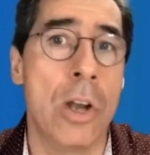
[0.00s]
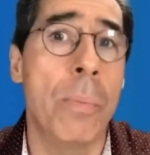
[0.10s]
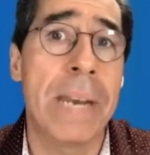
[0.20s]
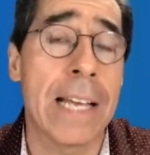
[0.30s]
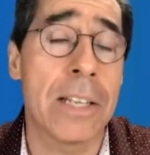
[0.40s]

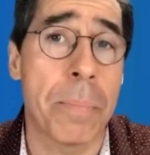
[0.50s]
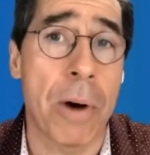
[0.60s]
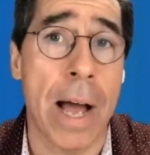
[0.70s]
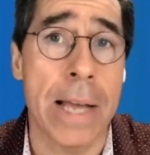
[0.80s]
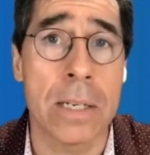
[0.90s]
nobody gets
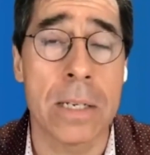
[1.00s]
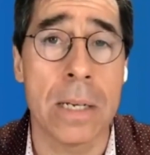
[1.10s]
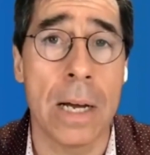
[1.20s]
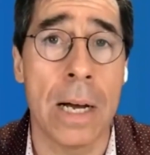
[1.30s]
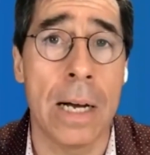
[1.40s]

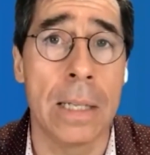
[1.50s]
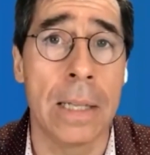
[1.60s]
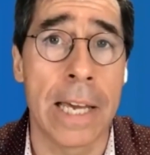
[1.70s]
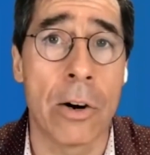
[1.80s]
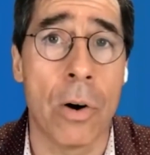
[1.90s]
surprised
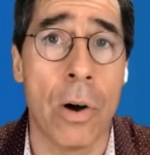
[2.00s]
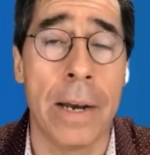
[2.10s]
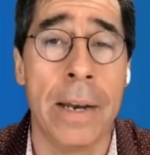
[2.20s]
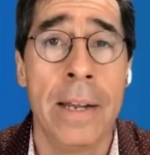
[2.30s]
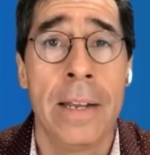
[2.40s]
later
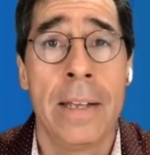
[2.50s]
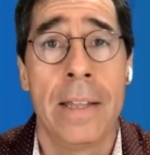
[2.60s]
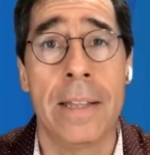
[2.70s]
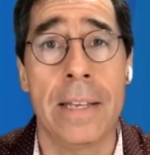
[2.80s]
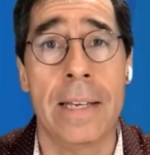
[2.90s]
on.
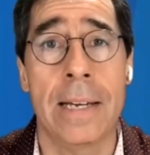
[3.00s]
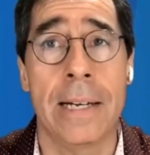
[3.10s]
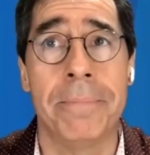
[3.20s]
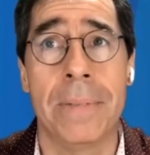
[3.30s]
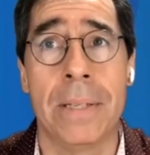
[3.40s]

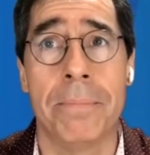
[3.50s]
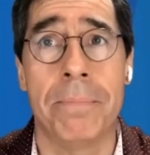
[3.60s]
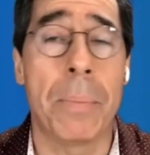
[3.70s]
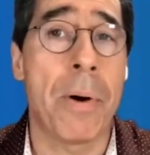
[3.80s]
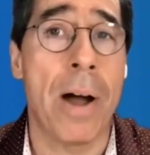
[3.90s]

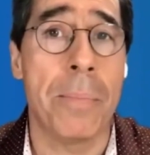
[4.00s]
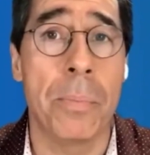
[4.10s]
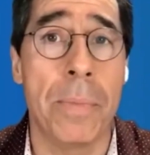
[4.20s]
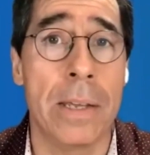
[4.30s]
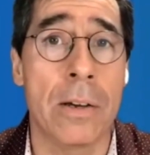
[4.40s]
The
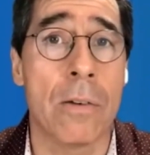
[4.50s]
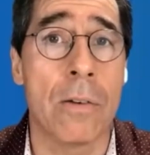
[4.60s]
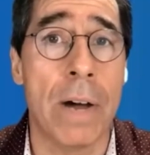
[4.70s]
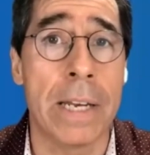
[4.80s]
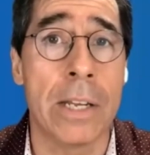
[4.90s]
problem that you
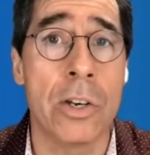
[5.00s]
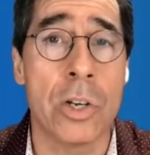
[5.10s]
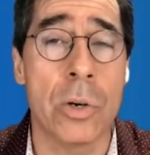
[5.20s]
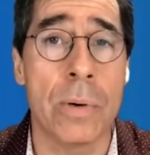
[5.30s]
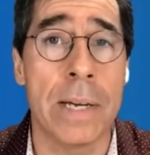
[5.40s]
can run
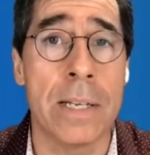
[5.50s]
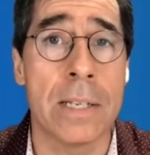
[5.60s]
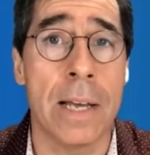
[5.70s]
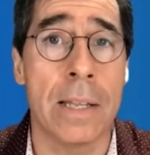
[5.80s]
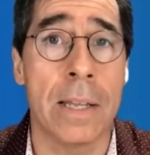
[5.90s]
into
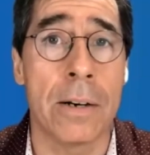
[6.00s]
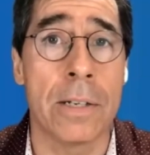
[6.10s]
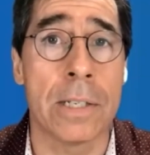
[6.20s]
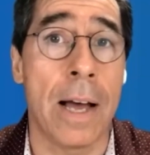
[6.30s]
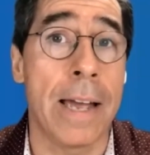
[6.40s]
is that
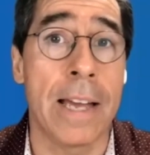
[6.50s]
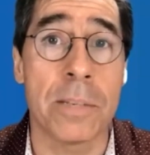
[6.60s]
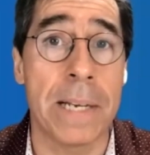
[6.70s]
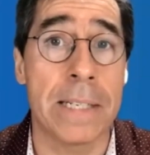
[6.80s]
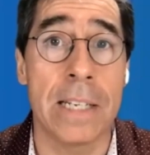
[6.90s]
there is a high
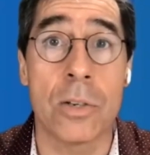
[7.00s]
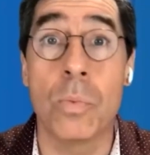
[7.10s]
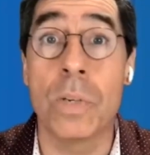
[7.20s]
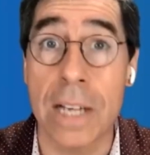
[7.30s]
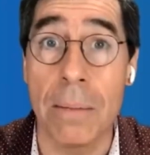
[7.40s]

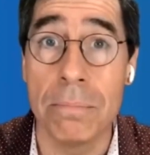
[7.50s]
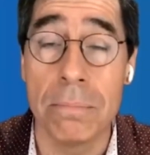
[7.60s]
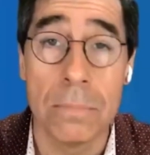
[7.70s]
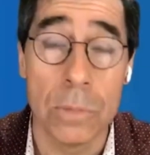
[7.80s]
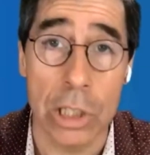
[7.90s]
expectation with
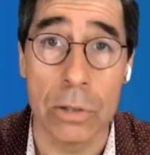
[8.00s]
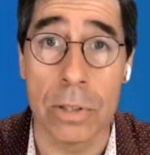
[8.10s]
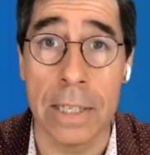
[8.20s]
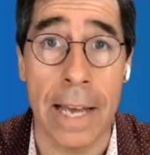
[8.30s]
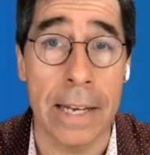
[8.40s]
some
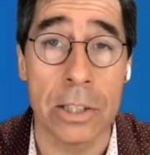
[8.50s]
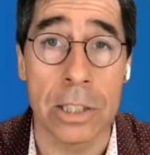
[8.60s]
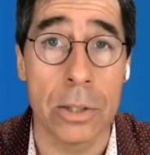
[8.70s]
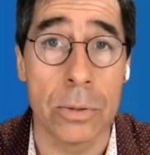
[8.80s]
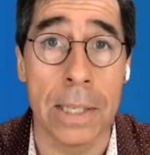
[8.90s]
children, adult
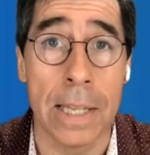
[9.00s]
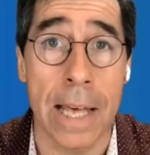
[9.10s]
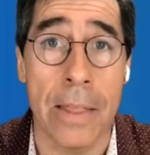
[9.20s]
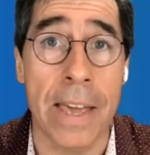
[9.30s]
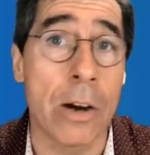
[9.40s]
children,
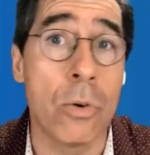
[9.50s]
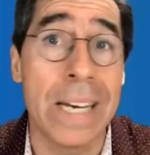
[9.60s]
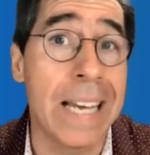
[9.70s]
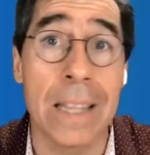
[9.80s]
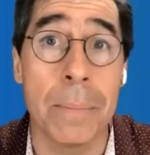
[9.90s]
that they are
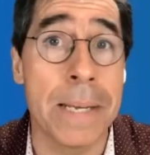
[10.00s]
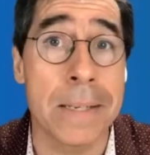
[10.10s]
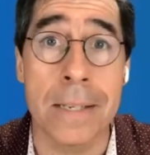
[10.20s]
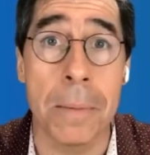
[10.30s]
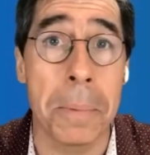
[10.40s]
going to get the
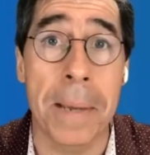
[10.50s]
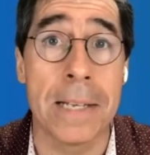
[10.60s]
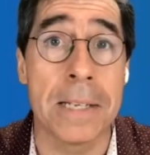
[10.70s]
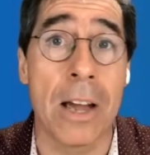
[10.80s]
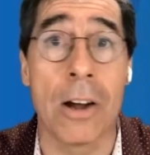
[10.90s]
business simply
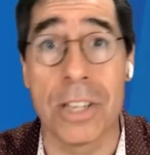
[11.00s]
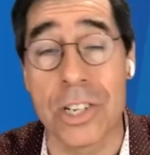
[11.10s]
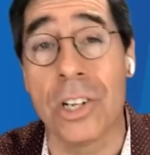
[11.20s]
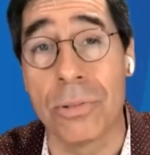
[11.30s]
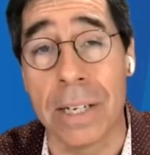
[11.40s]
because they are the
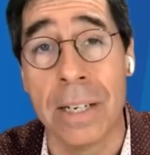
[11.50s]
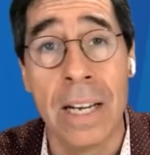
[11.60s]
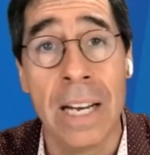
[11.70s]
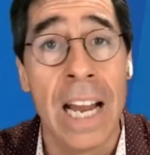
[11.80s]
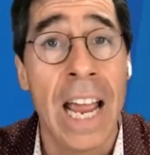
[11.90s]
children.
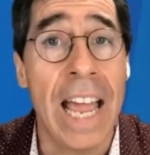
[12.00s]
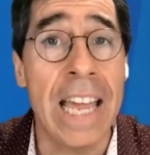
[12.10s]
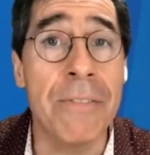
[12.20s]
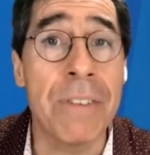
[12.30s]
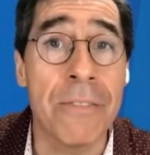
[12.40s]

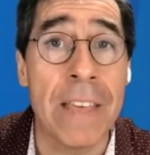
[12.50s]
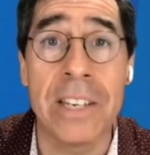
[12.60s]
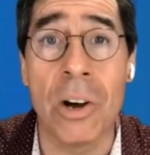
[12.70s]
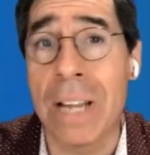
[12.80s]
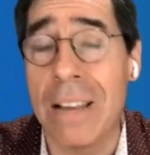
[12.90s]
Even if
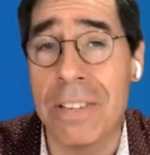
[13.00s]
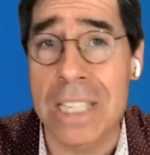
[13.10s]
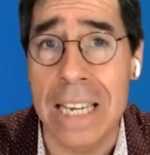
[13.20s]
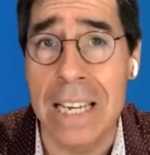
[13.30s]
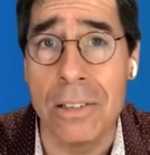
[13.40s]
they don't have the
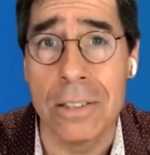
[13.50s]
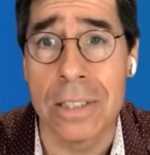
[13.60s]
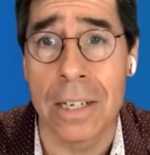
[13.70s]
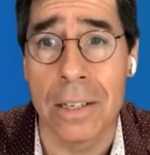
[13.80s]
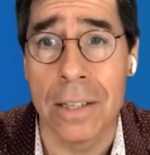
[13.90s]

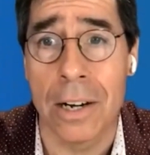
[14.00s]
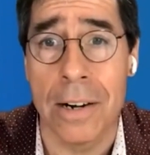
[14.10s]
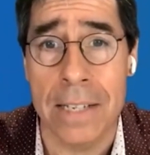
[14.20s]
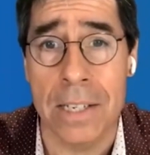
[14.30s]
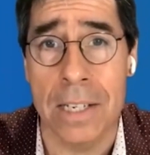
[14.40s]
skills that
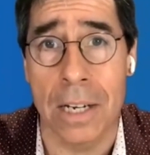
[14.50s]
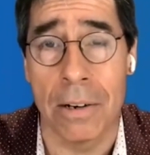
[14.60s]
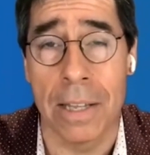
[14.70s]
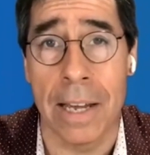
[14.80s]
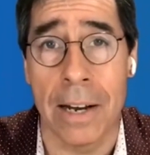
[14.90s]
are
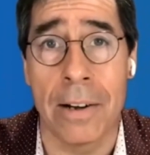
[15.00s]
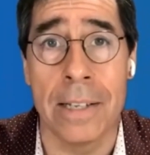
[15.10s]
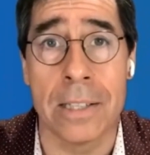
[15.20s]
necessary there,